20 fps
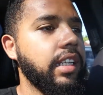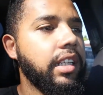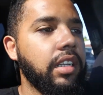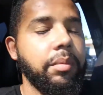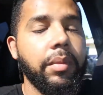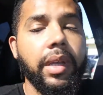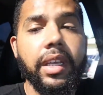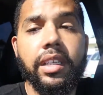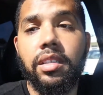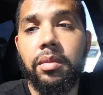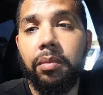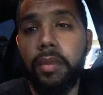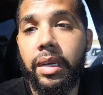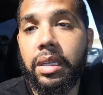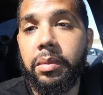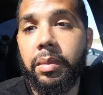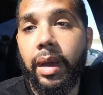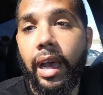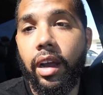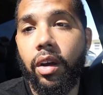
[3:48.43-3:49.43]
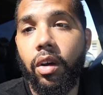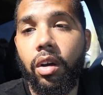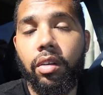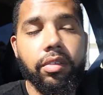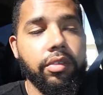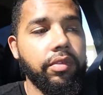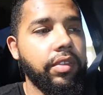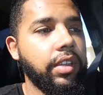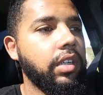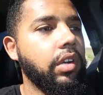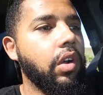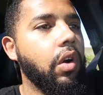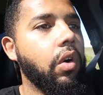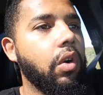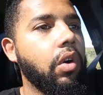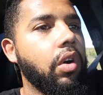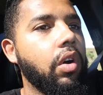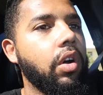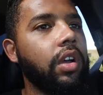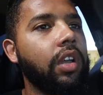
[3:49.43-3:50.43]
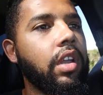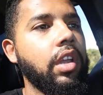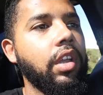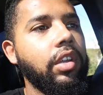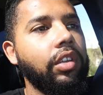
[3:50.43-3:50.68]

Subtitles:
either make some money back off of it or